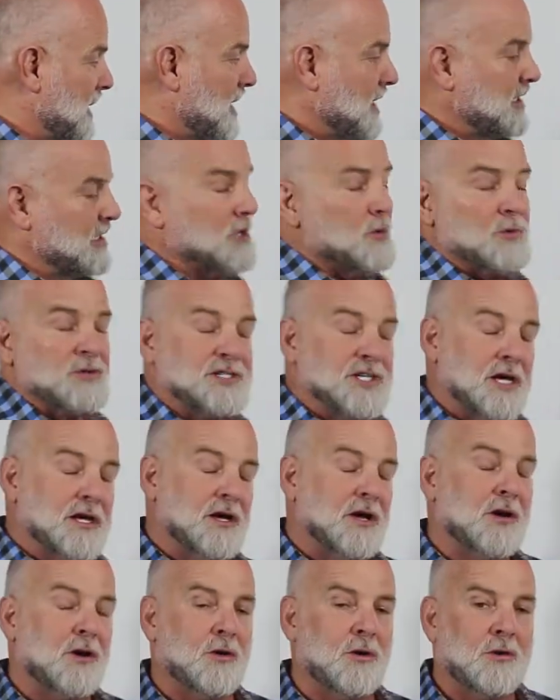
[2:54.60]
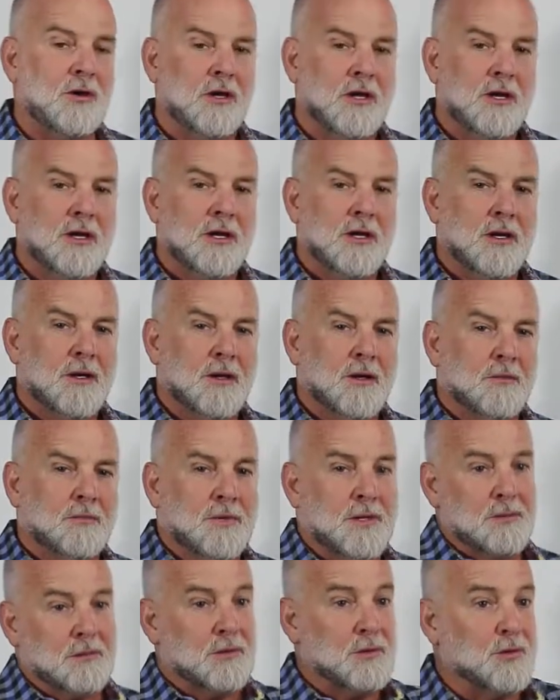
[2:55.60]
Now, is that how
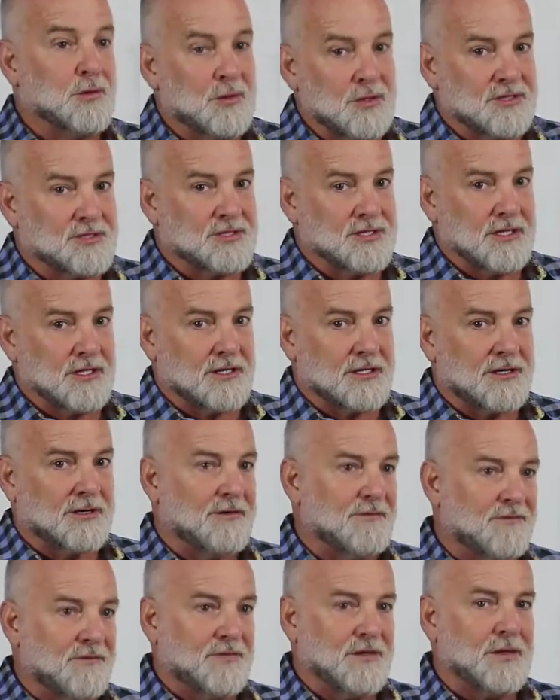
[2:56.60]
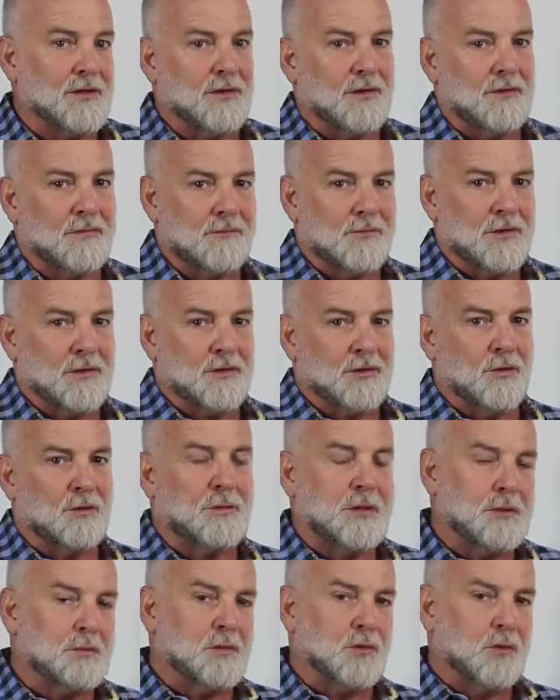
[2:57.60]
people who are sick feel? You know,
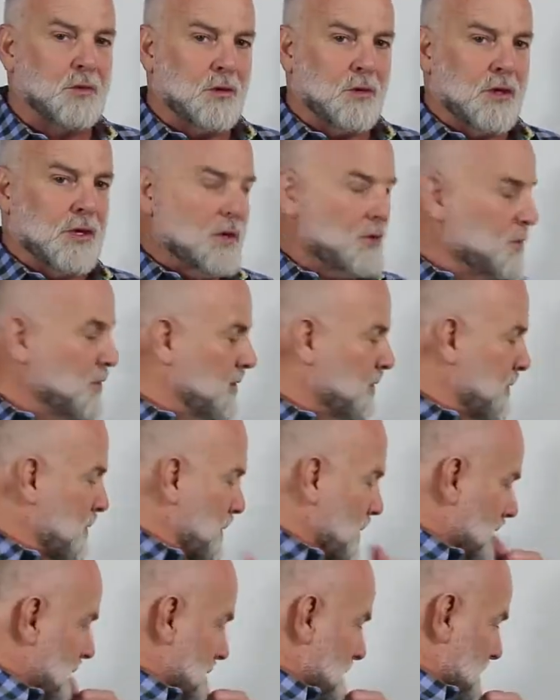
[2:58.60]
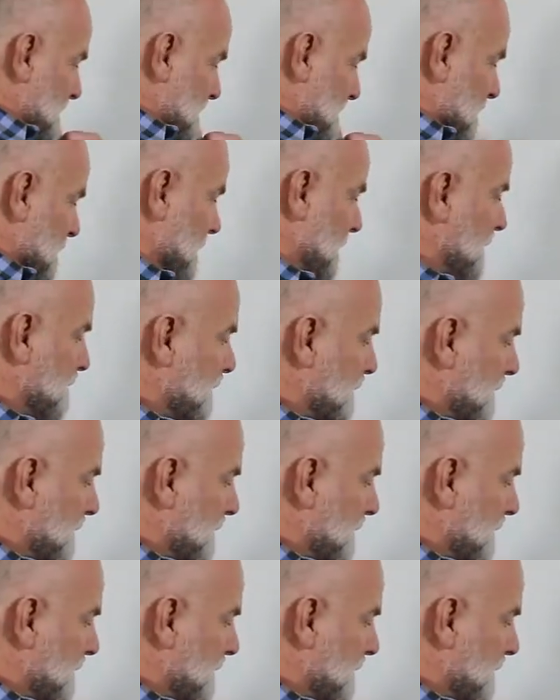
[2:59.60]
people with a problem feel?